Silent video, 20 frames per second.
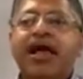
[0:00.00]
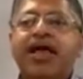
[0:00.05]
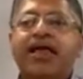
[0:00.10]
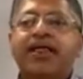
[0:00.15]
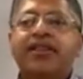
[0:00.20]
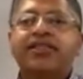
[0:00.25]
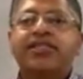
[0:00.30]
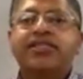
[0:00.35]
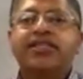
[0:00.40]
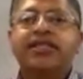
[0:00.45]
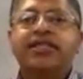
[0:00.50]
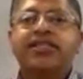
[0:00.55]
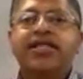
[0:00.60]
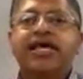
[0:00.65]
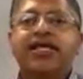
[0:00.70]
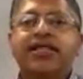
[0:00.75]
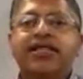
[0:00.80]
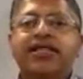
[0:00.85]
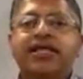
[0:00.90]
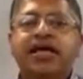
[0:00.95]

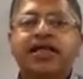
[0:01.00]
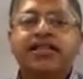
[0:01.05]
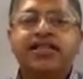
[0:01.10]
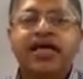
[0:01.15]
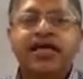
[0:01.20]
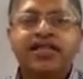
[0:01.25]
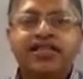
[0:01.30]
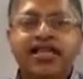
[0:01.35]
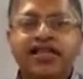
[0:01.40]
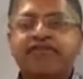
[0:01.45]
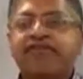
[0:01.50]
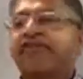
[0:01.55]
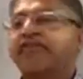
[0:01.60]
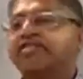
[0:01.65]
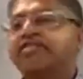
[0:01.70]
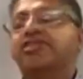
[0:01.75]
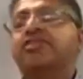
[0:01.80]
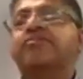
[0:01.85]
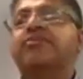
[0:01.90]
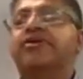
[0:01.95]
than
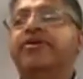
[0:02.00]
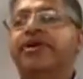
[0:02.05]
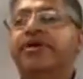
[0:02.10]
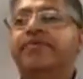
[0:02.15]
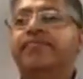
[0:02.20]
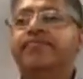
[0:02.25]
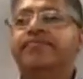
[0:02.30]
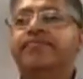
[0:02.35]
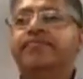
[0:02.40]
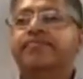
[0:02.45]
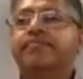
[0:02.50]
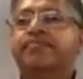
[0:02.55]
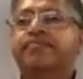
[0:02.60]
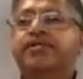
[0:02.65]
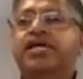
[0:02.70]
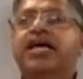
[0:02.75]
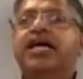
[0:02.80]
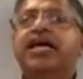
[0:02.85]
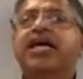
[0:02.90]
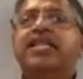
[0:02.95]
physical beauty? Yes.
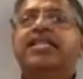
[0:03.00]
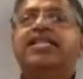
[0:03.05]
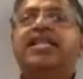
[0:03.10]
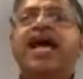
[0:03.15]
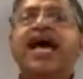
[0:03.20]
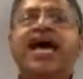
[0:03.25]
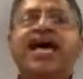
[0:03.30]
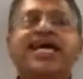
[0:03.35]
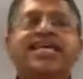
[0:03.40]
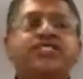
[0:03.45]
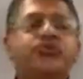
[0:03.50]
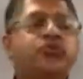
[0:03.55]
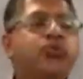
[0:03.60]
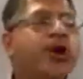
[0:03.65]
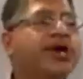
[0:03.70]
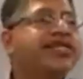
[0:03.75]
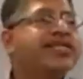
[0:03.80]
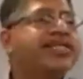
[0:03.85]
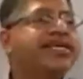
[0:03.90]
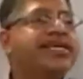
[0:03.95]
That is
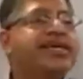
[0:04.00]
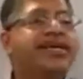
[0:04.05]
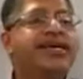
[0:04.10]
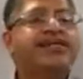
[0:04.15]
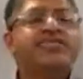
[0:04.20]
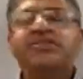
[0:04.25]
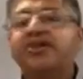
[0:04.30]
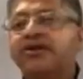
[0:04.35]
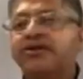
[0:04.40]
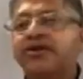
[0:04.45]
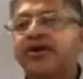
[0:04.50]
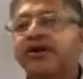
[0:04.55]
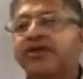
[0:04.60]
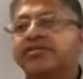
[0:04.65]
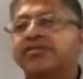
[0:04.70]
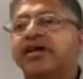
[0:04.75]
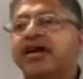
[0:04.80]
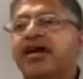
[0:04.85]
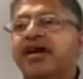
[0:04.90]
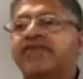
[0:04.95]
what the king took notice
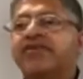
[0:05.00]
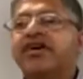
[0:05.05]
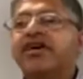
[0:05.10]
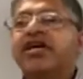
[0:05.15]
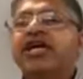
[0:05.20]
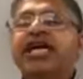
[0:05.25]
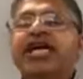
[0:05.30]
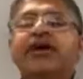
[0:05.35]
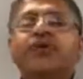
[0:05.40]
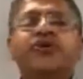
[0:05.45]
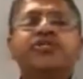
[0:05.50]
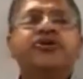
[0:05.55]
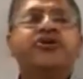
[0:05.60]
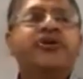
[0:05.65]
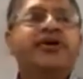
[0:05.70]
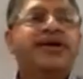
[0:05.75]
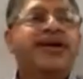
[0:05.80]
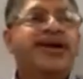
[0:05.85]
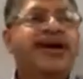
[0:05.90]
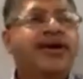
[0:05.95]
of. It was her
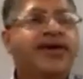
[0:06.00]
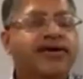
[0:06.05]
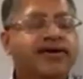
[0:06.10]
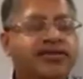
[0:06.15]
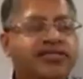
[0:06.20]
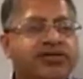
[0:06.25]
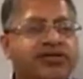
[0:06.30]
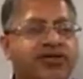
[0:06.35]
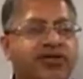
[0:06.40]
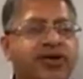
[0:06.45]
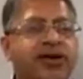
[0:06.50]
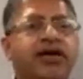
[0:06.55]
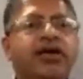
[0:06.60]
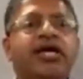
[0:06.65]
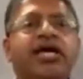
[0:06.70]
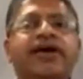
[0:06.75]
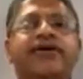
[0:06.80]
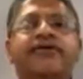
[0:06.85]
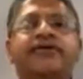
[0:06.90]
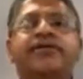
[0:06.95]
character.
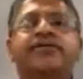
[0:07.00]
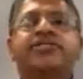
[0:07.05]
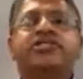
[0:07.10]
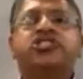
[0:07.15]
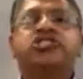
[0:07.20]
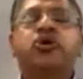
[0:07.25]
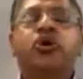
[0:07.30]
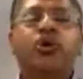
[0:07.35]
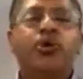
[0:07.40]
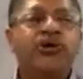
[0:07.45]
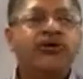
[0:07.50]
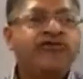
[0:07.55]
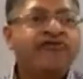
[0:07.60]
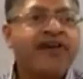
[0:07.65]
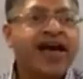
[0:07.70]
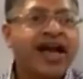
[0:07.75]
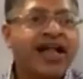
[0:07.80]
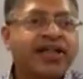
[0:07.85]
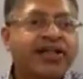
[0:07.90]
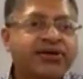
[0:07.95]
Torah
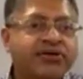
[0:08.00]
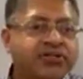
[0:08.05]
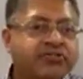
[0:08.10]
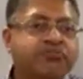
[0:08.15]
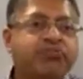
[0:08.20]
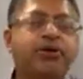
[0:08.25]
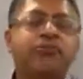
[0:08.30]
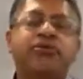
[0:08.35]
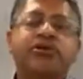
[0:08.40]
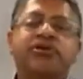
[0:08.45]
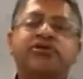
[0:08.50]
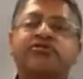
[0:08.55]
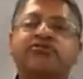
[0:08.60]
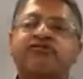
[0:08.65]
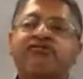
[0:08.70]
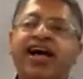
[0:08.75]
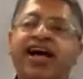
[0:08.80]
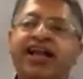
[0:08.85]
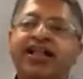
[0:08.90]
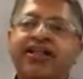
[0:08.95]
values, biblical
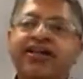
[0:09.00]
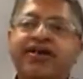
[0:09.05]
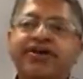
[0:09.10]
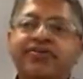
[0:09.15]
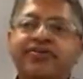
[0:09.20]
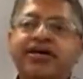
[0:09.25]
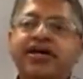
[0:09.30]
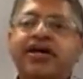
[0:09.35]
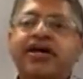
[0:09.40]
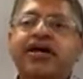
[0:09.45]
values,